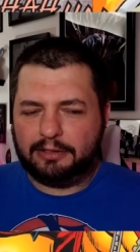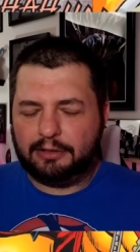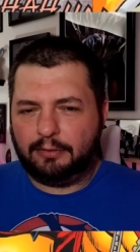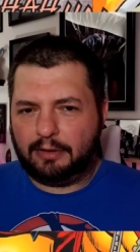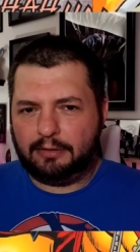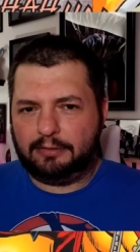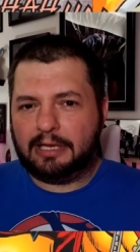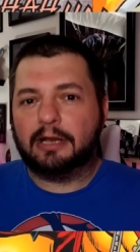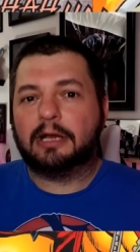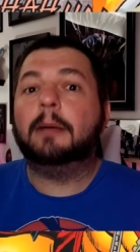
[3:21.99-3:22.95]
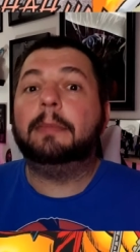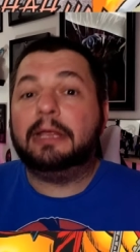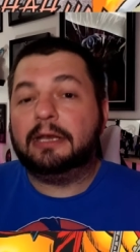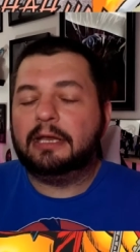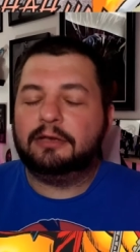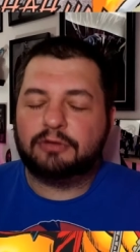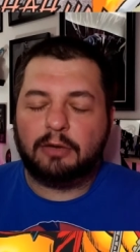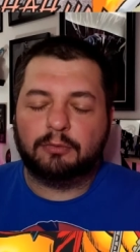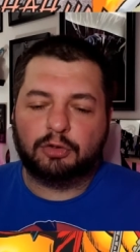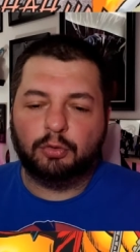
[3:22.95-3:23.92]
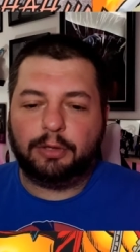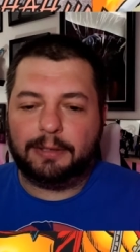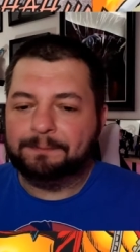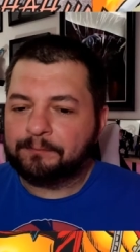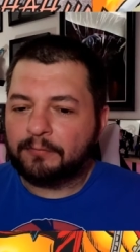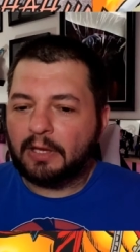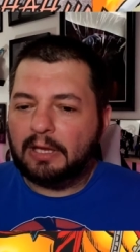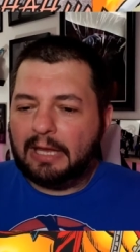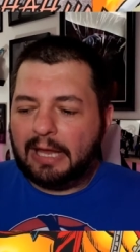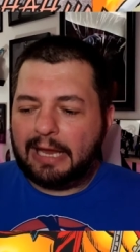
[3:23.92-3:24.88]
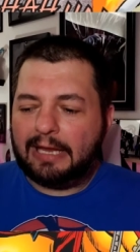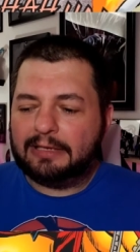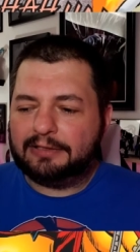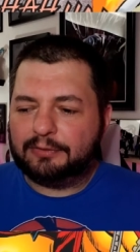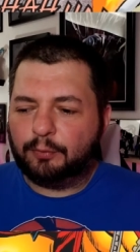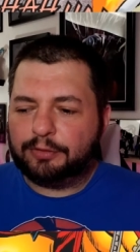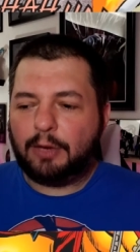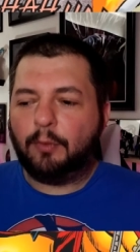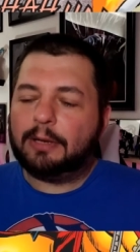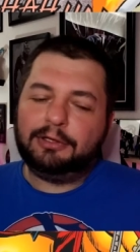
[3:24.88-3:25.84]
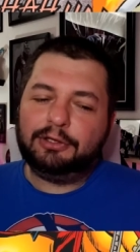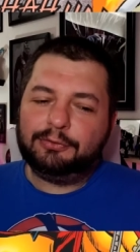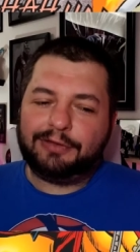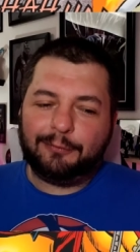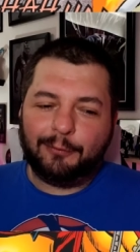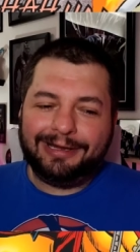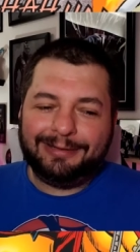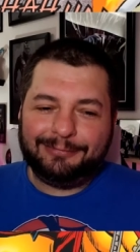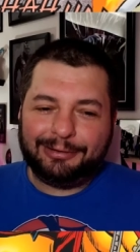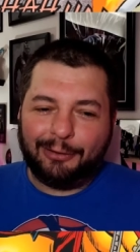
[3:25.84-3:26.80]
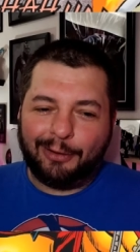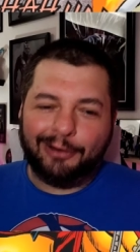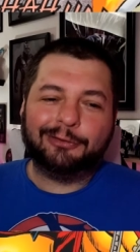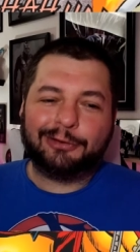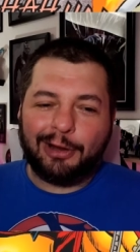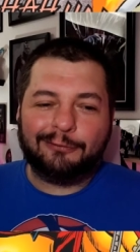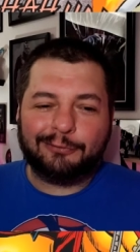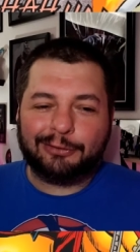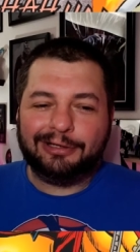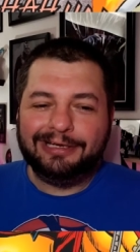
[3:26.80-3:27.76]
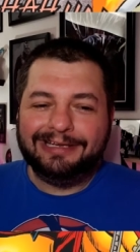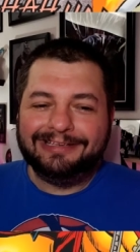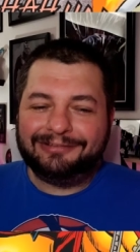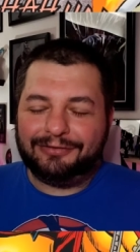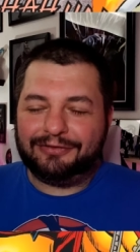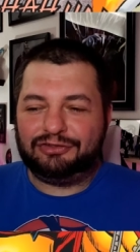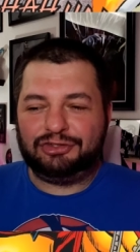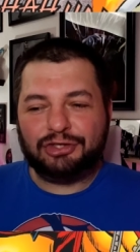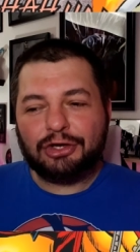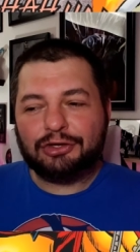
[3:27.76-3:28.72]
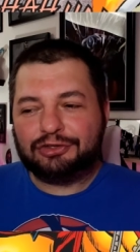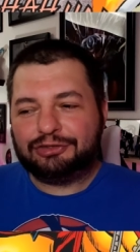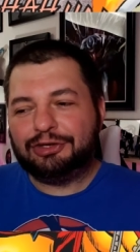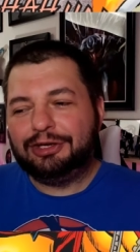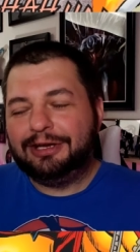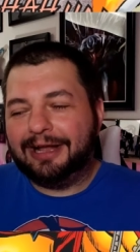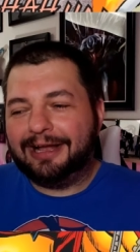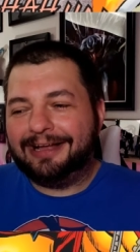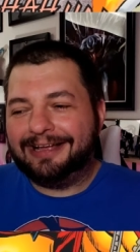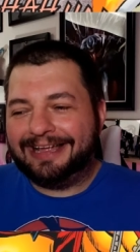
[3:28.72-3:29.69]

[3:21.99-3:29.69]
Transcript: you know uh, kind of come in and, and try to recruit him. And what they want him to do is they want him to go undercover to this church uh,